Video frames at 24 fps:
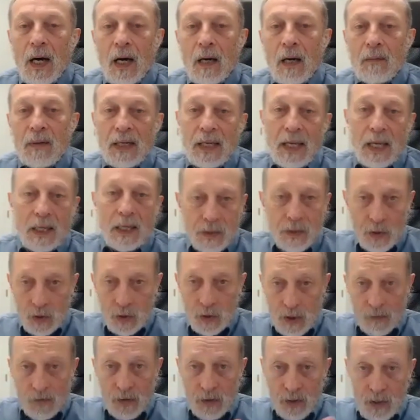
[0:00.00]
Again, there are
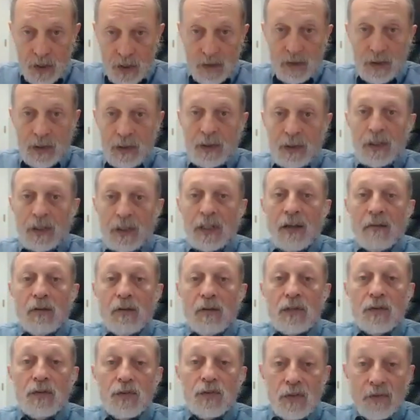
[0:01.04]
different levels
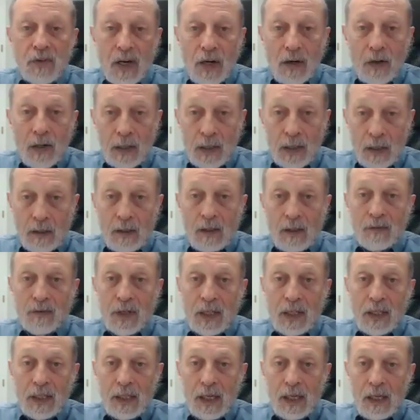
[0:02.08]
of severity of
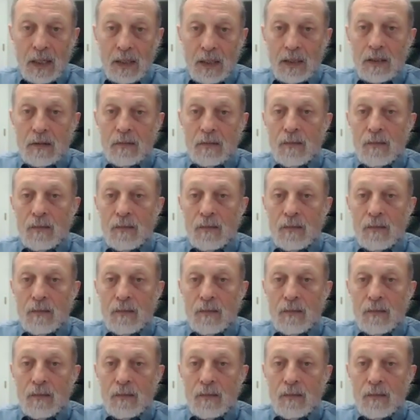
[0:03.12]
EDS.